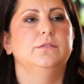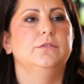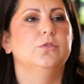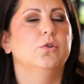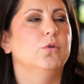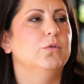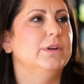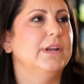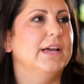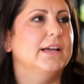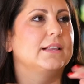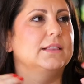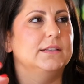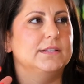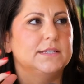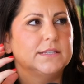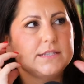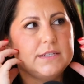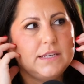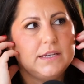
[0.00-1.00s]
No
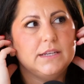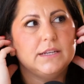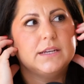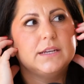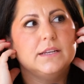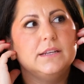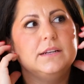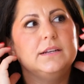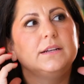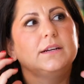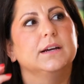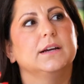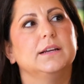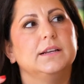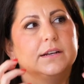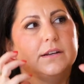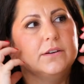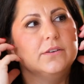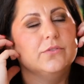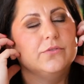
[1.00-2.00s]
necklace needed
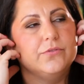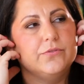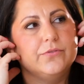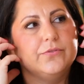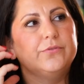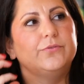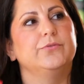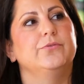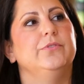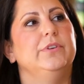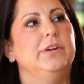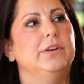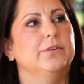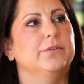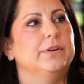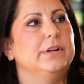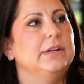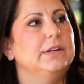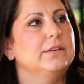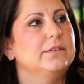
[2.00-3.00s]
kind of
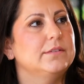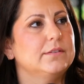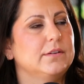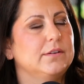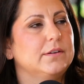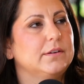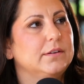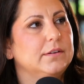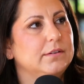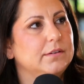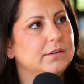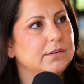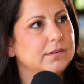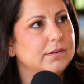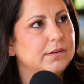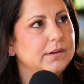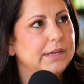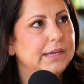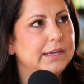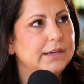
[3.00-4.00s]
earrings are
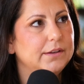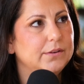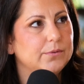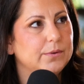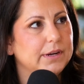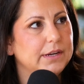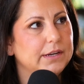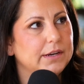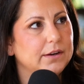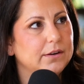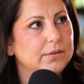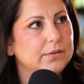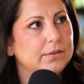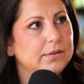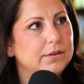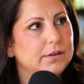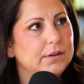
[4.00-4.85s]
in right now.